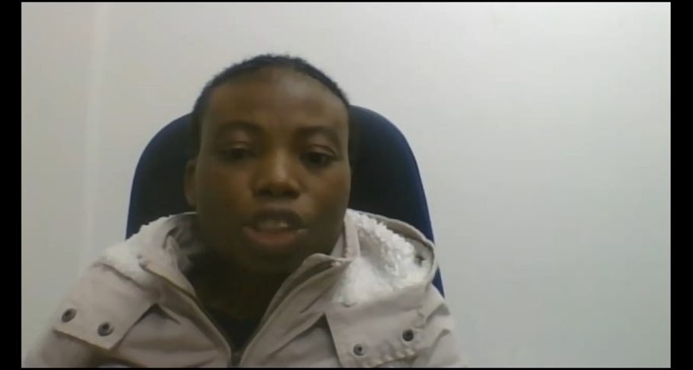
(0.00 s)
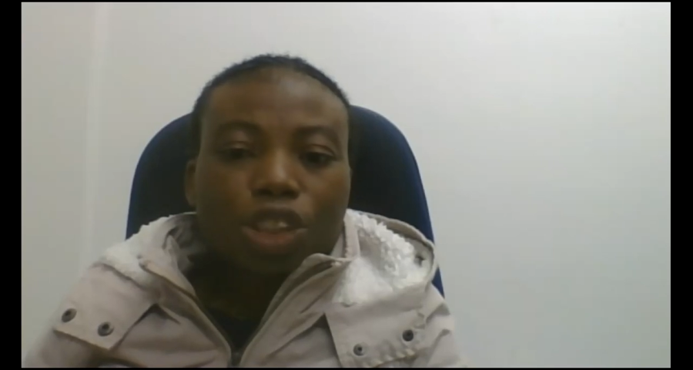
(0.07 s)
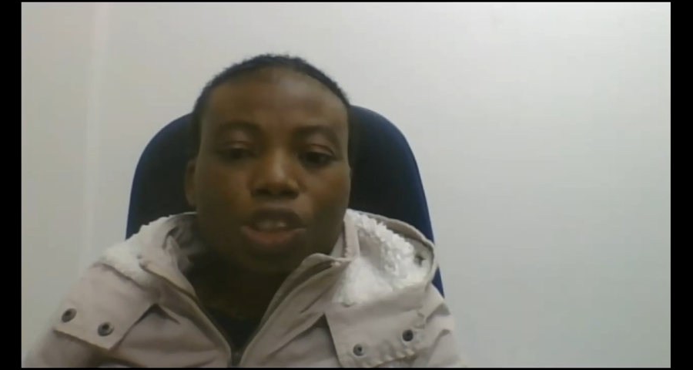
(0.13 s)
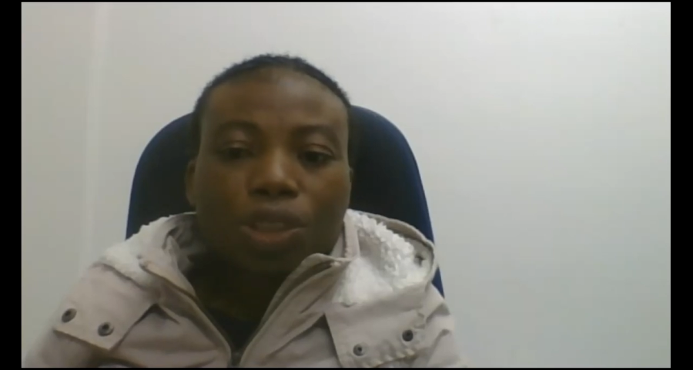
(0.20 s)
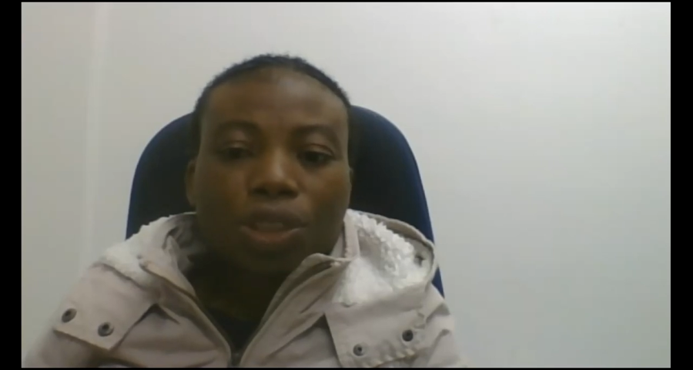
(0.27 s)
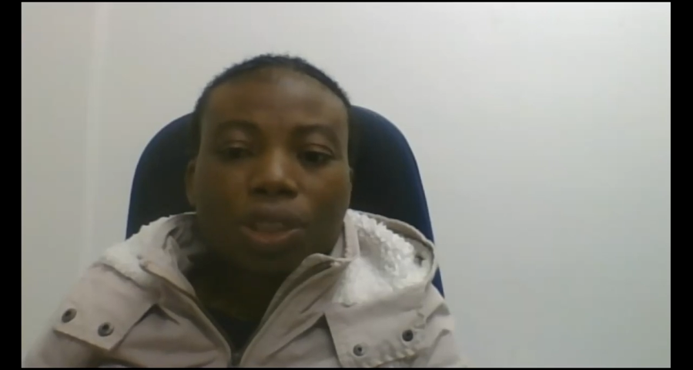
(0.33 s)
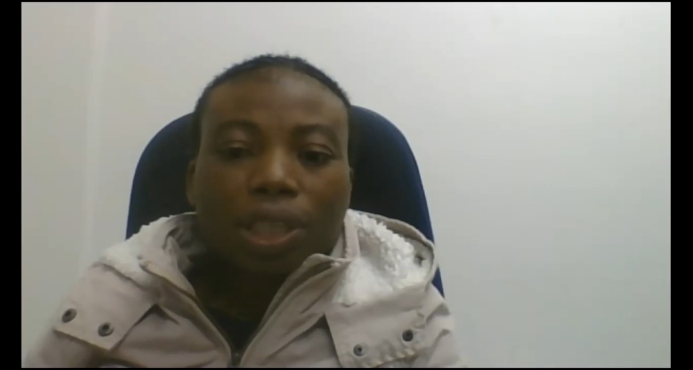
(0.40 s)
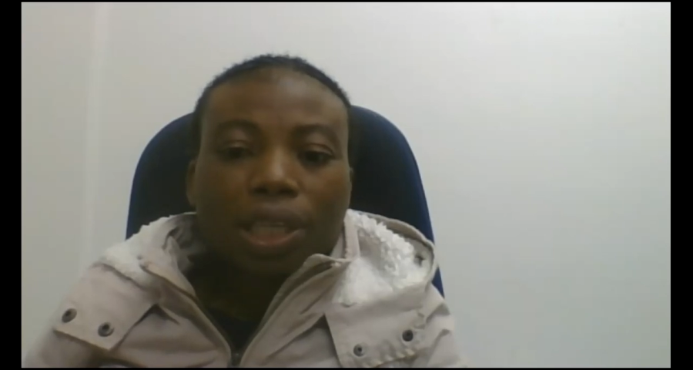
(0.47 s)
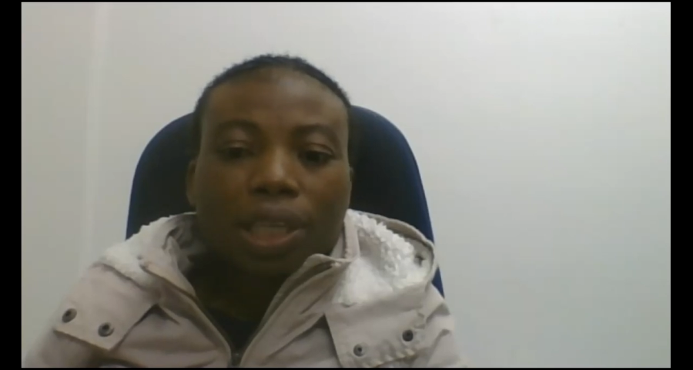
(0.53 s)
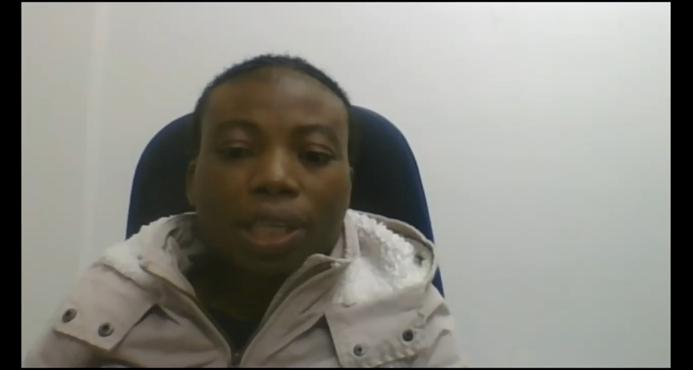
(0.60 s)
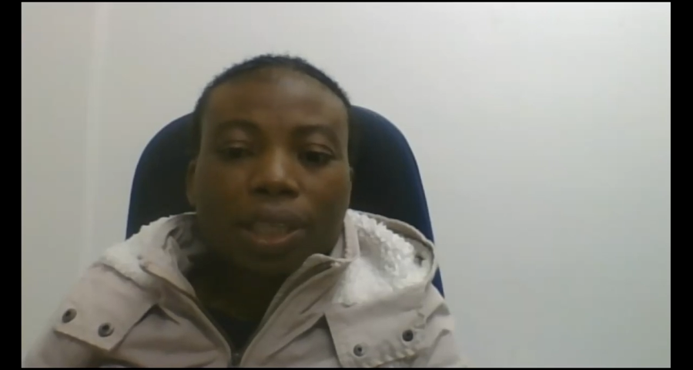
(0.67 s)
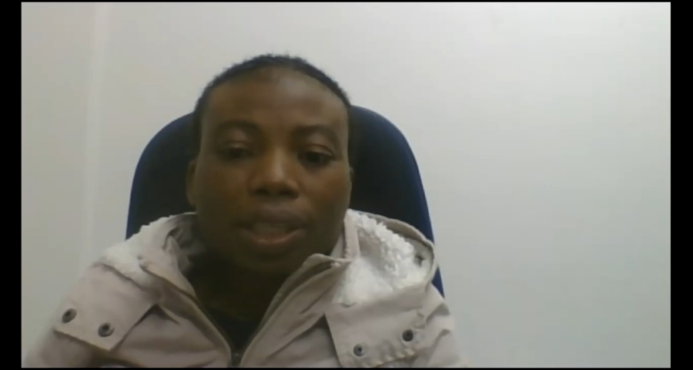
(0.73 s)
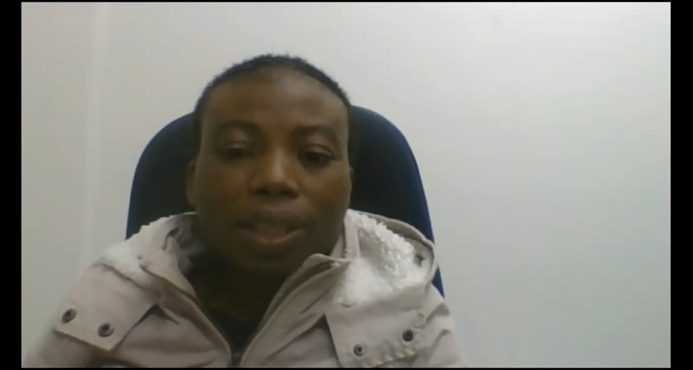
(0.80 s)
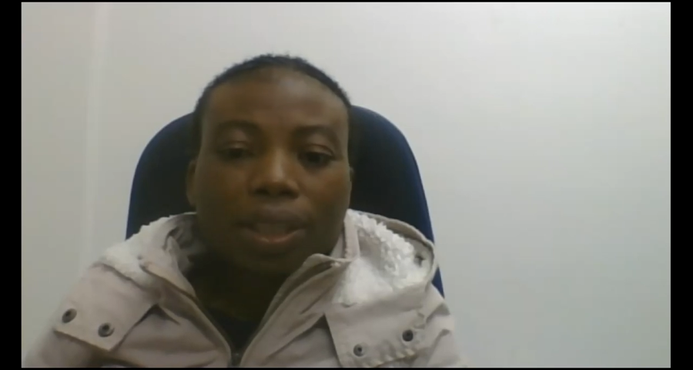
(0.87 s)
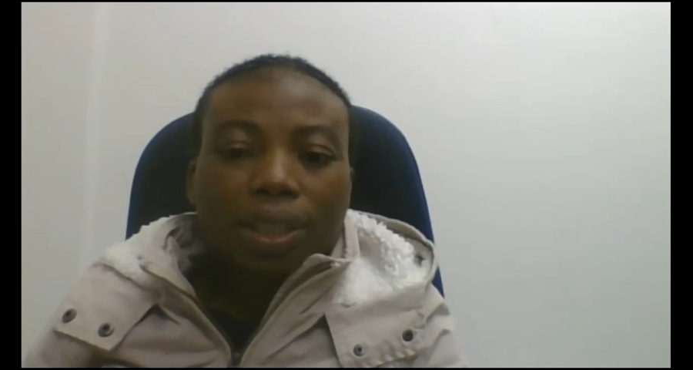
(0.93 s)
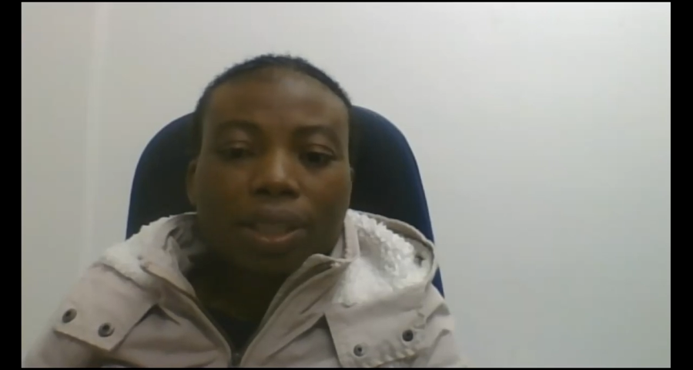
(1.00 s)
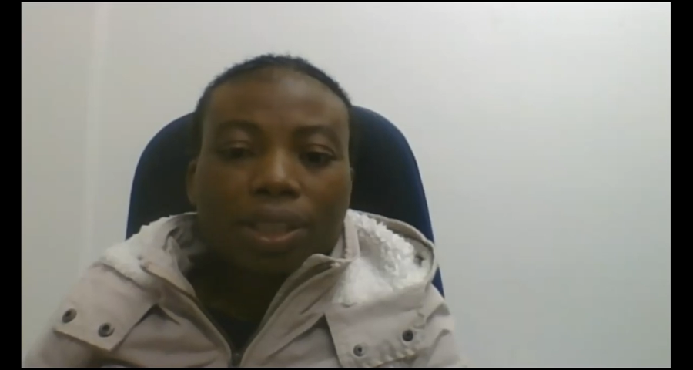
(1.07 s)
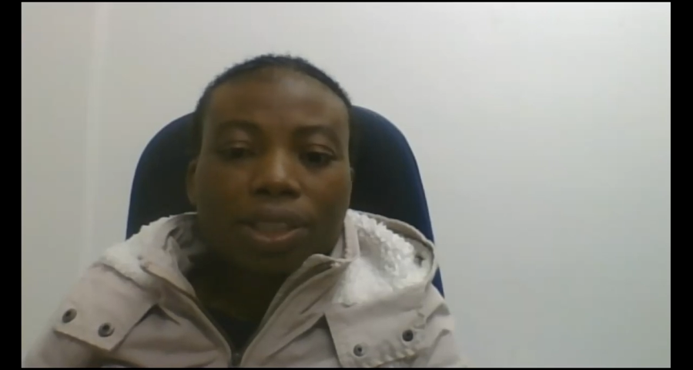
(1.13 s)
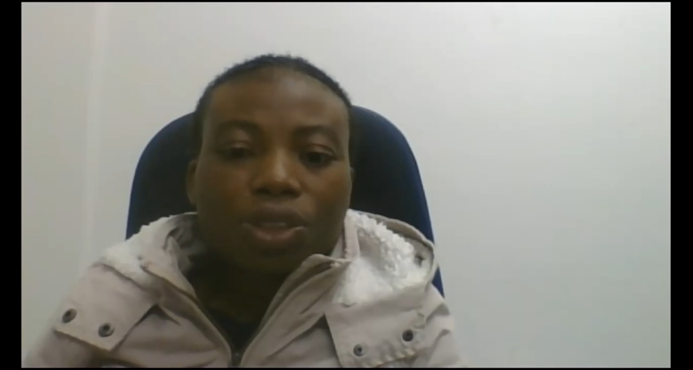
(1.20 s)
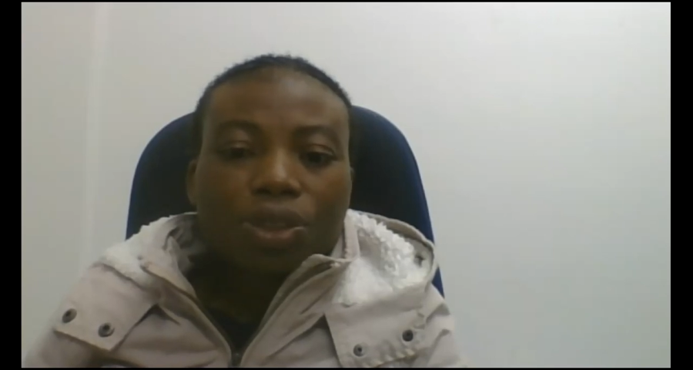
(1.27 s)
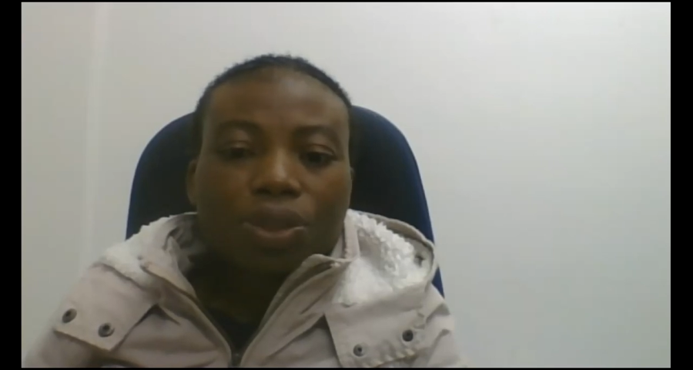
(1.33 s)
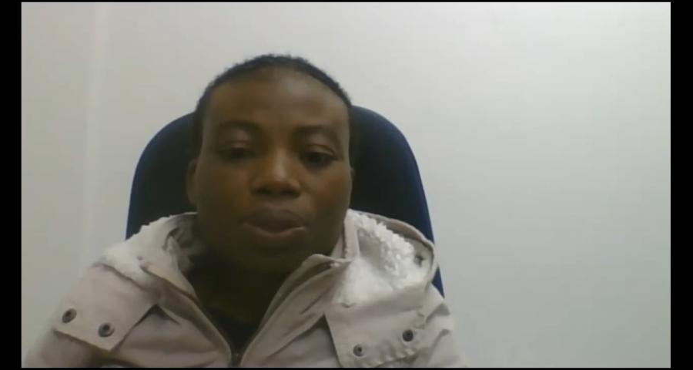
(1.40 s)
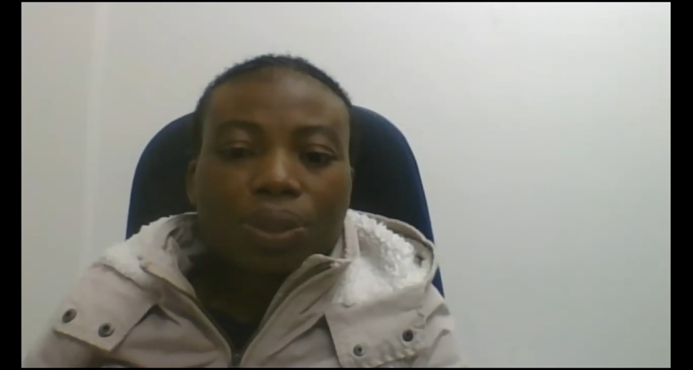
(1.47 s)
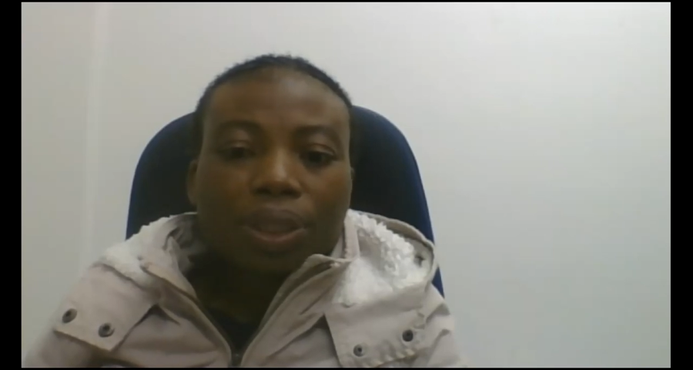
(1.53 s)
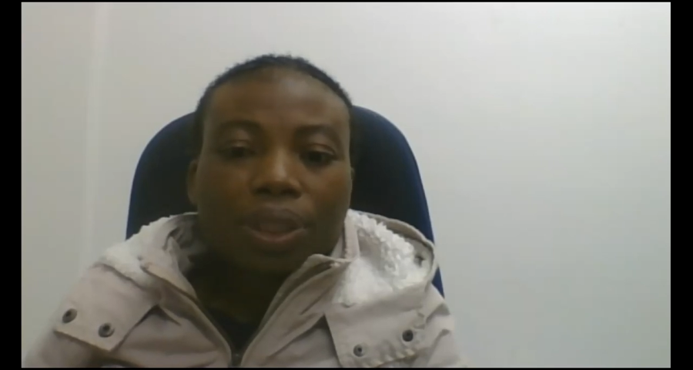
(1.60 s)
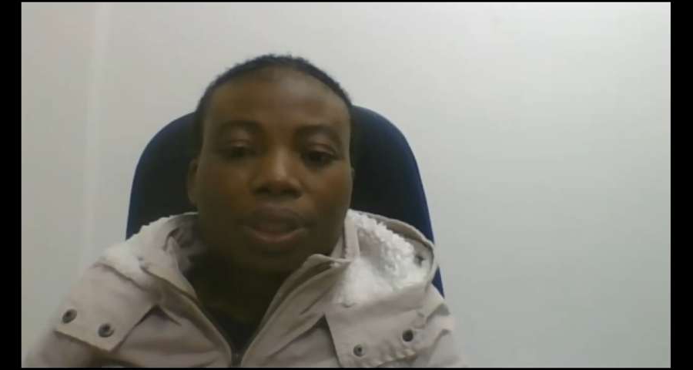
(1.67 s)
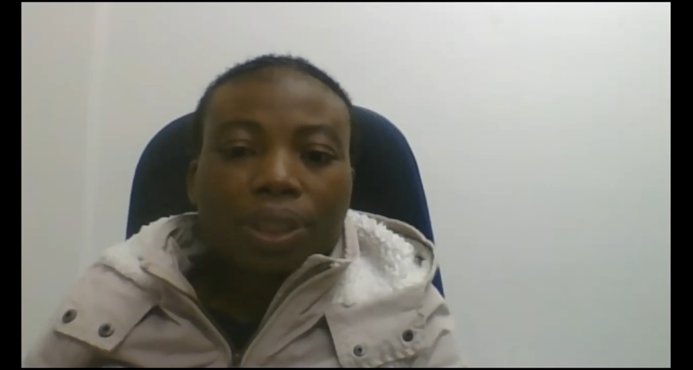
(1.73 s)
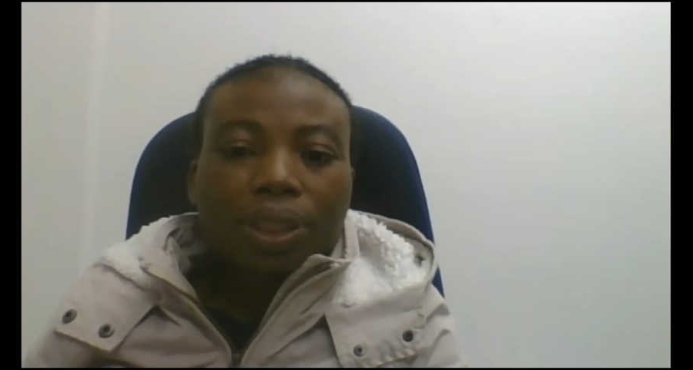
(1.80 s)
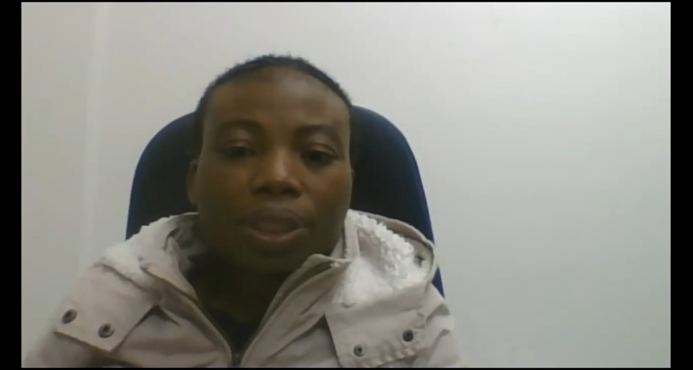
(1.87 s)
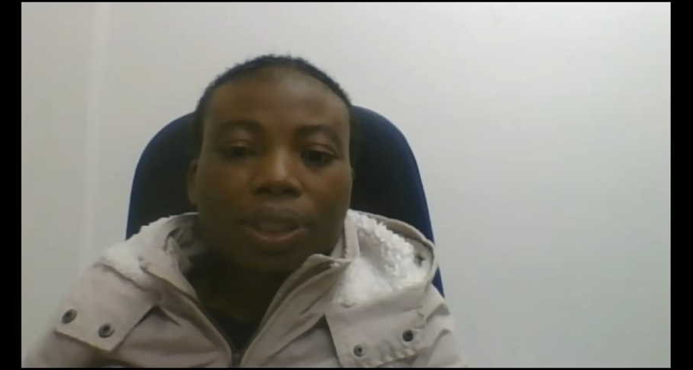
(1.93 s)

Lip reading: share the screen